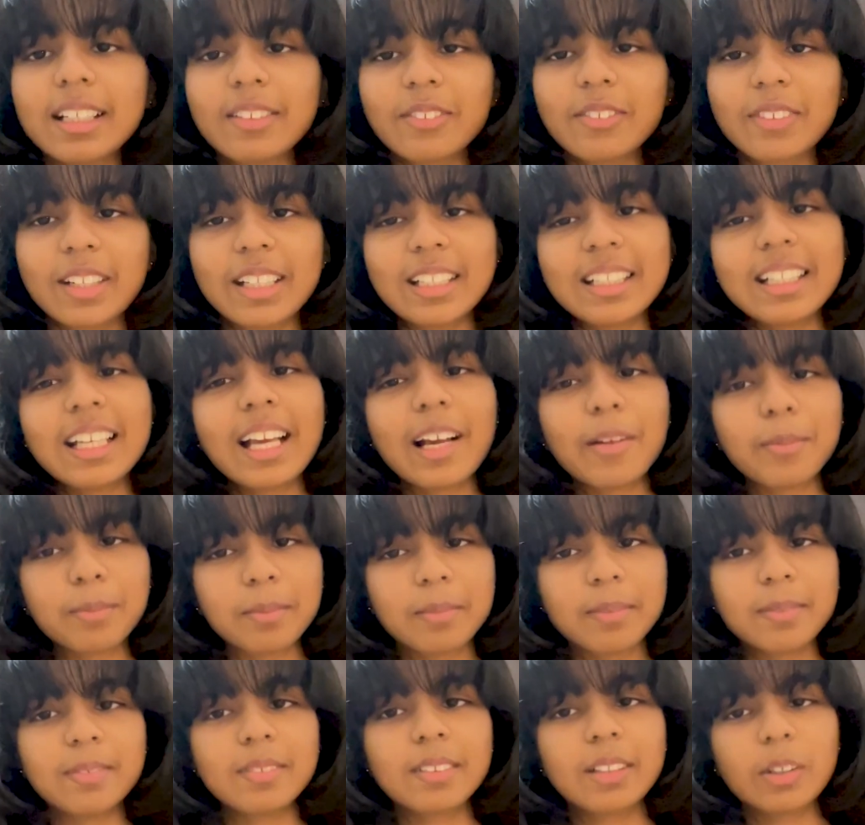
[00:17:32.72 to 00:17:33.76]
really
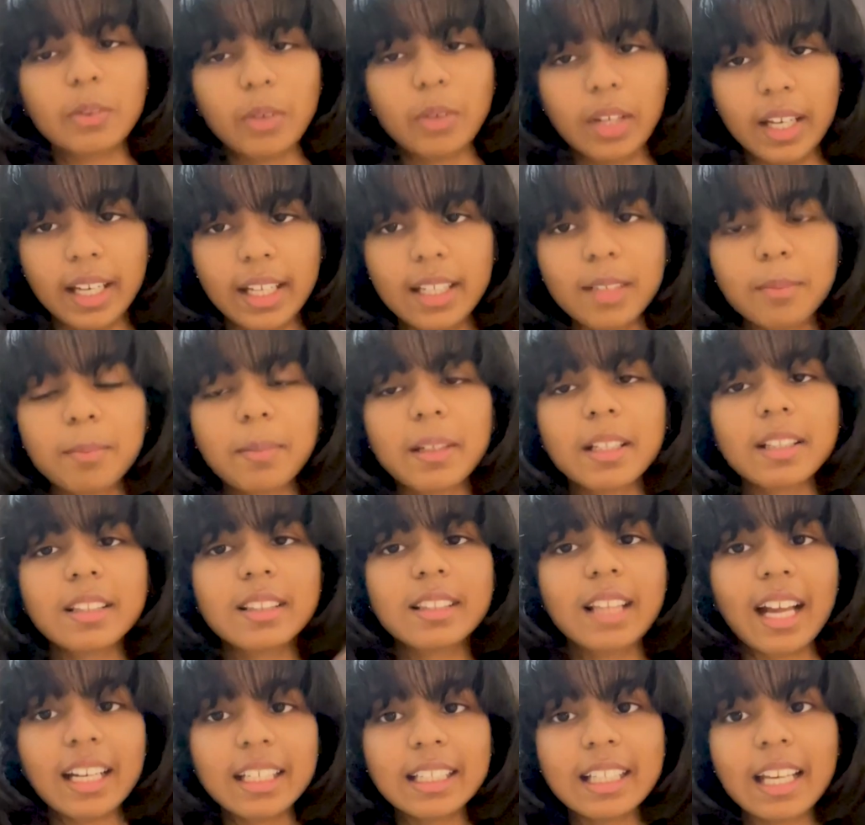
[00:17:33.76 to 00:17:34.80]
I'm quiet, but
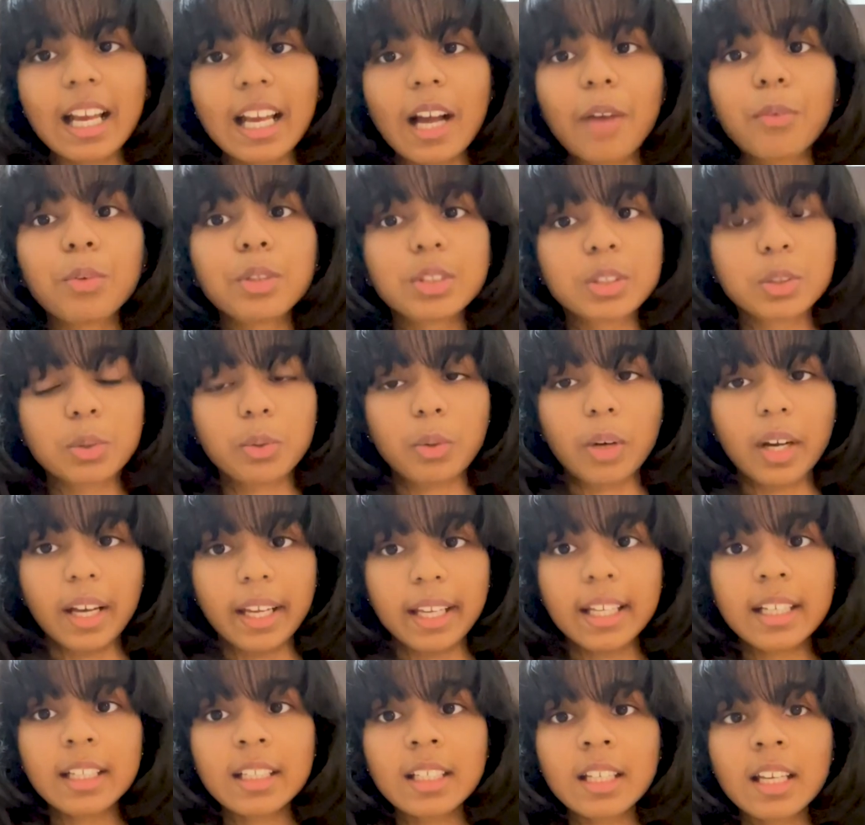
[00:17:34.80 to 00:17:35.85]
that day I was
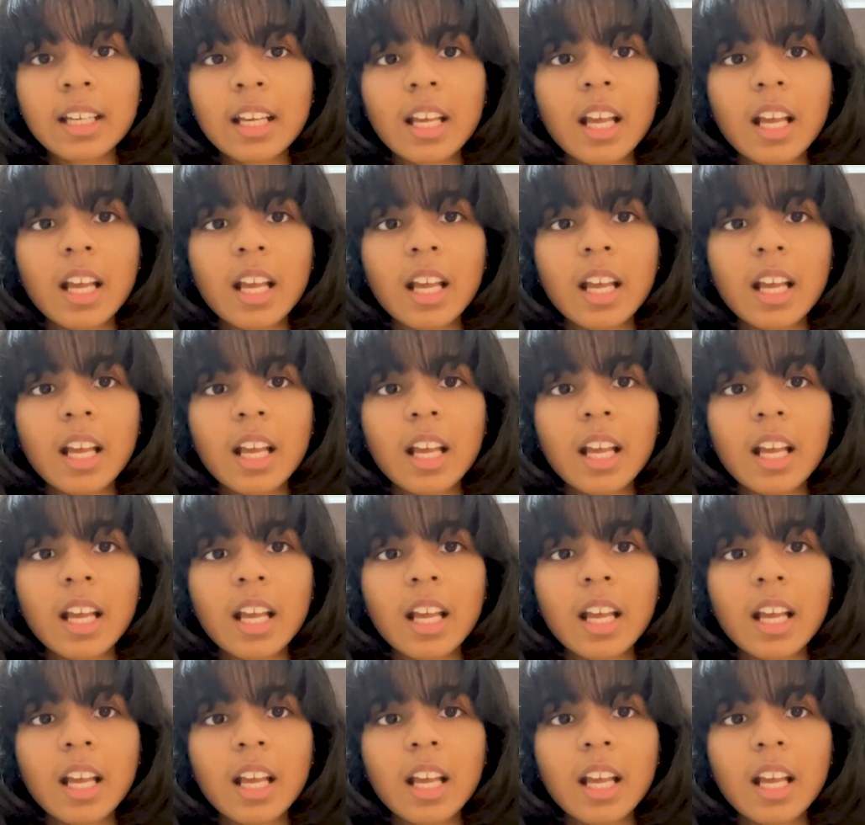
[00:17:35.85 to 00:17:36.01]
quiet.